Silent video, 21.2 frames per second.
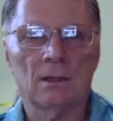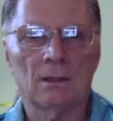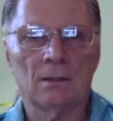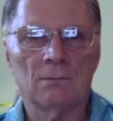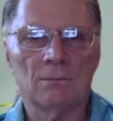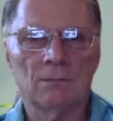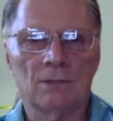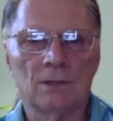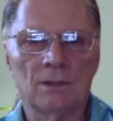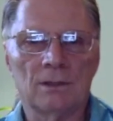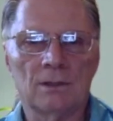
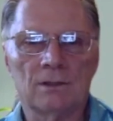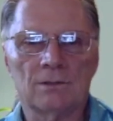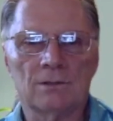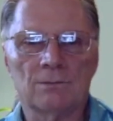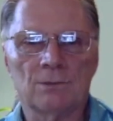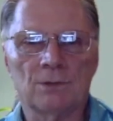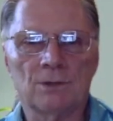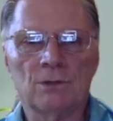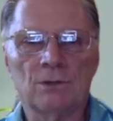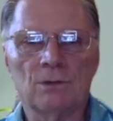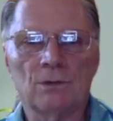But it's
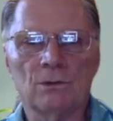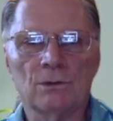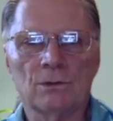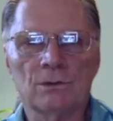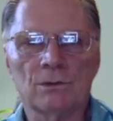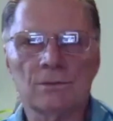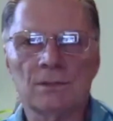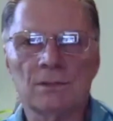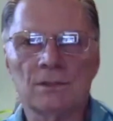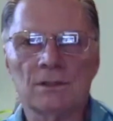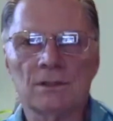pretty cool as a
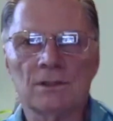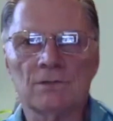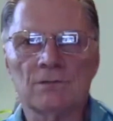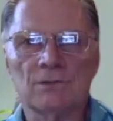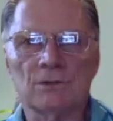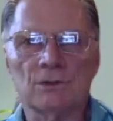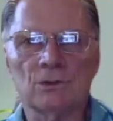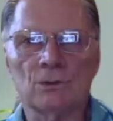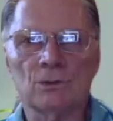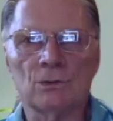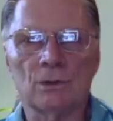business for
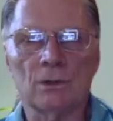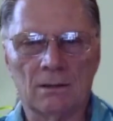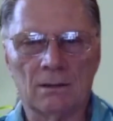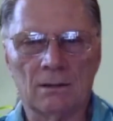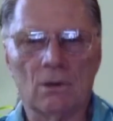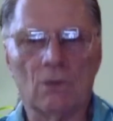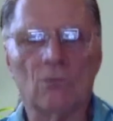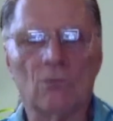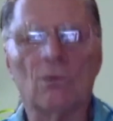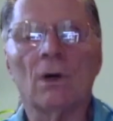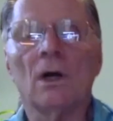sure.
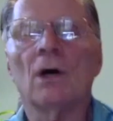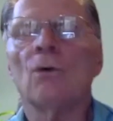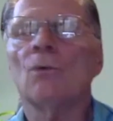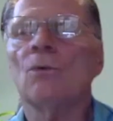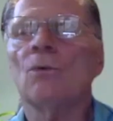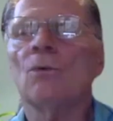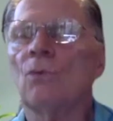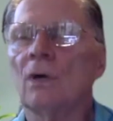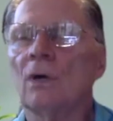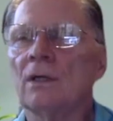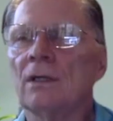Oh,
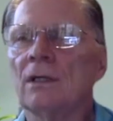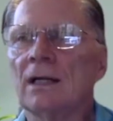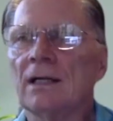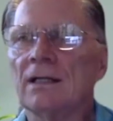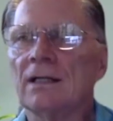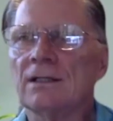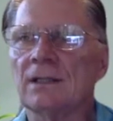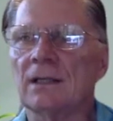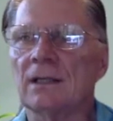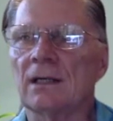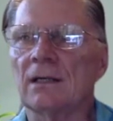one
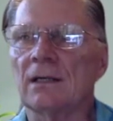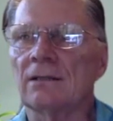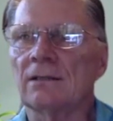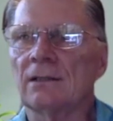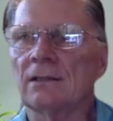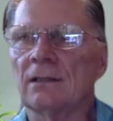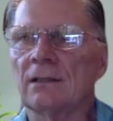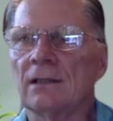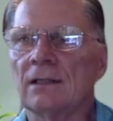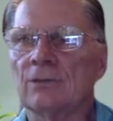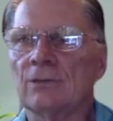last thing,
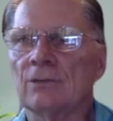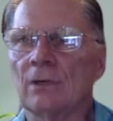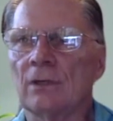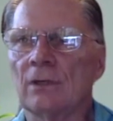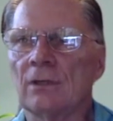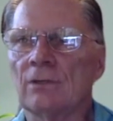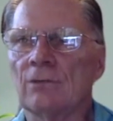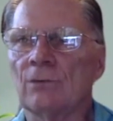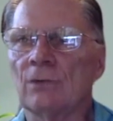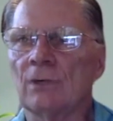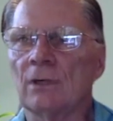that's where I
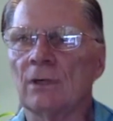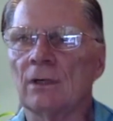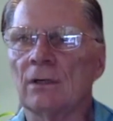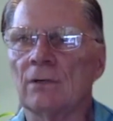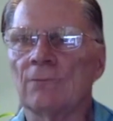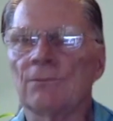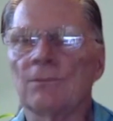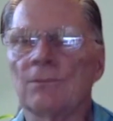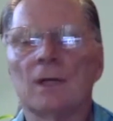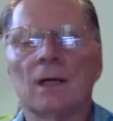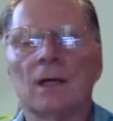did want to go.
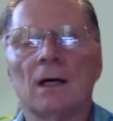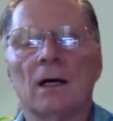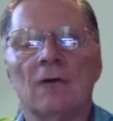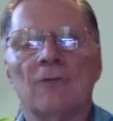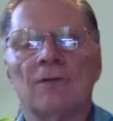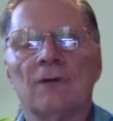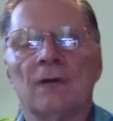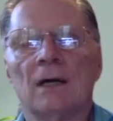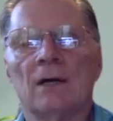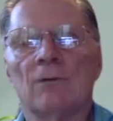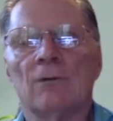I
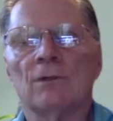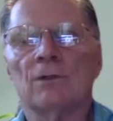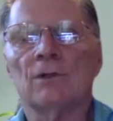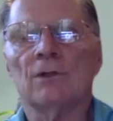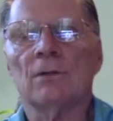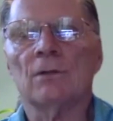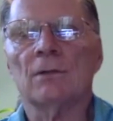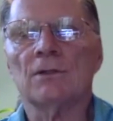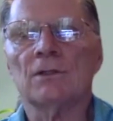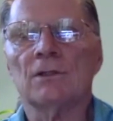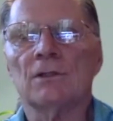forgot, we were talking
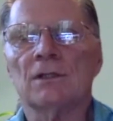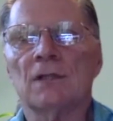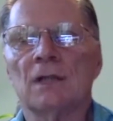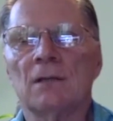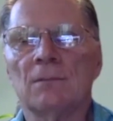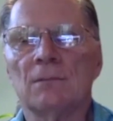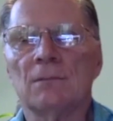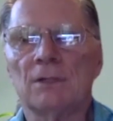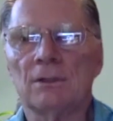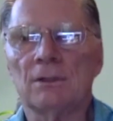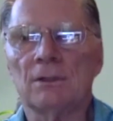about
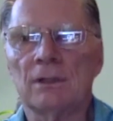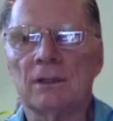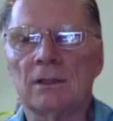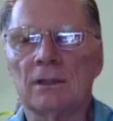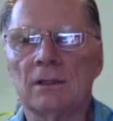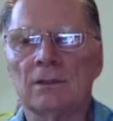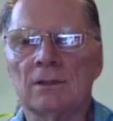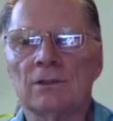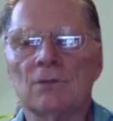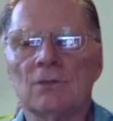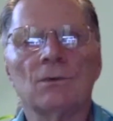sustainability.
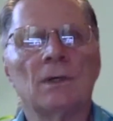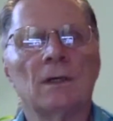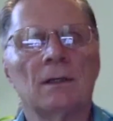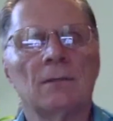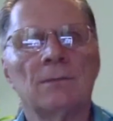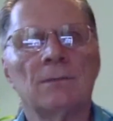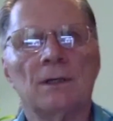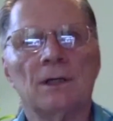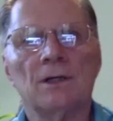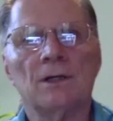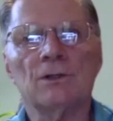So
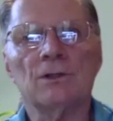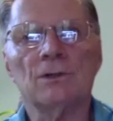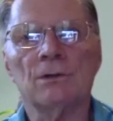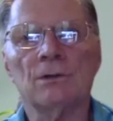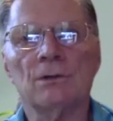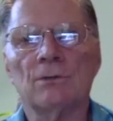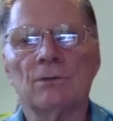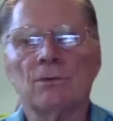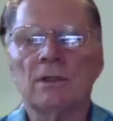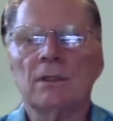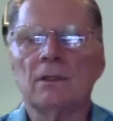because you're in
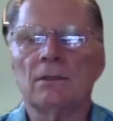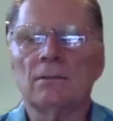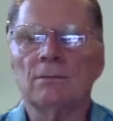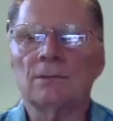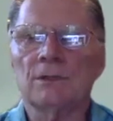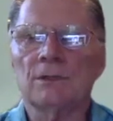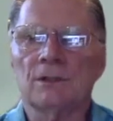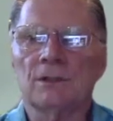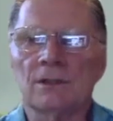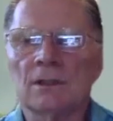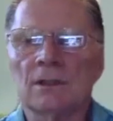the retail
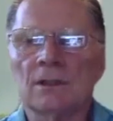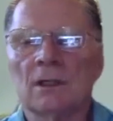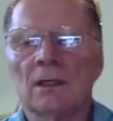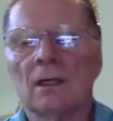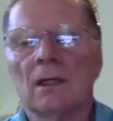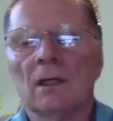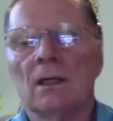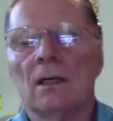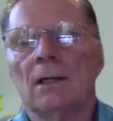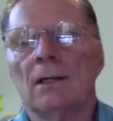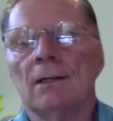business,
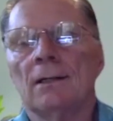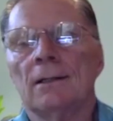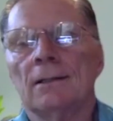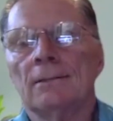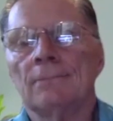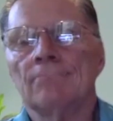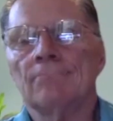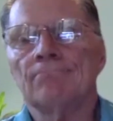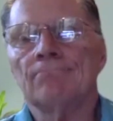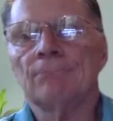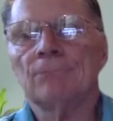
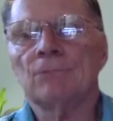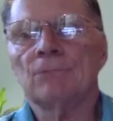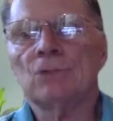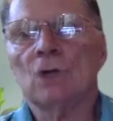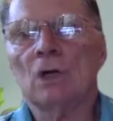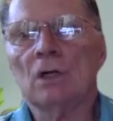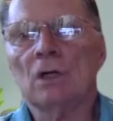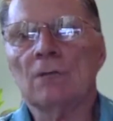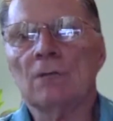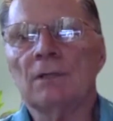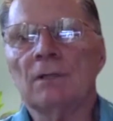
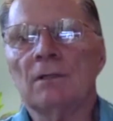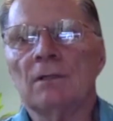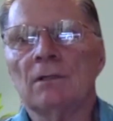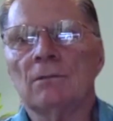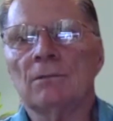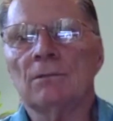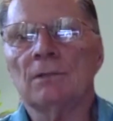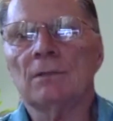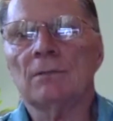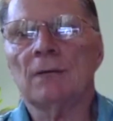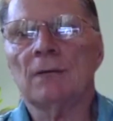talk to me a little
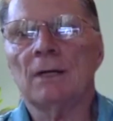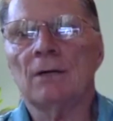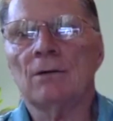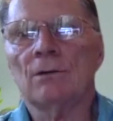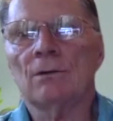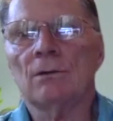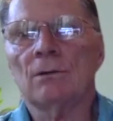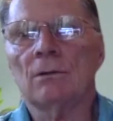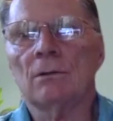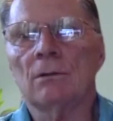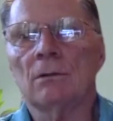bit about
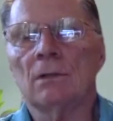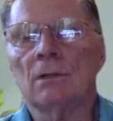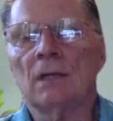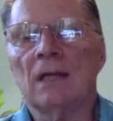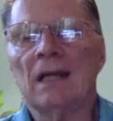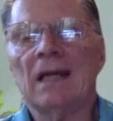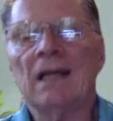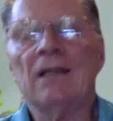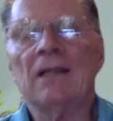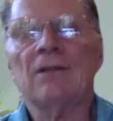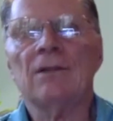
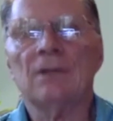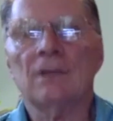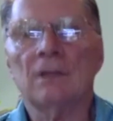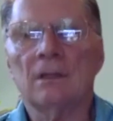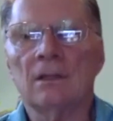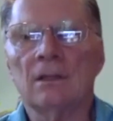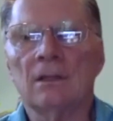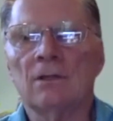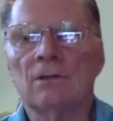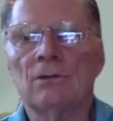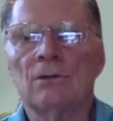anything
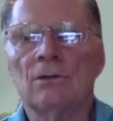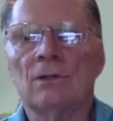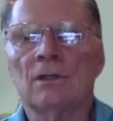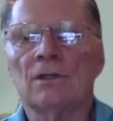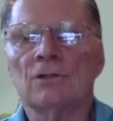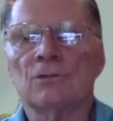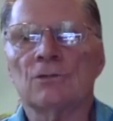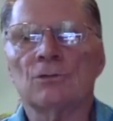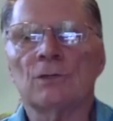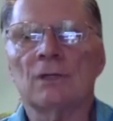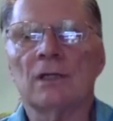that you think
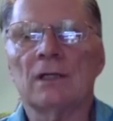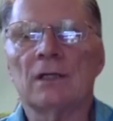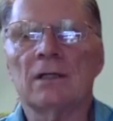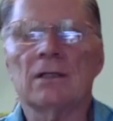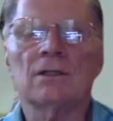is related to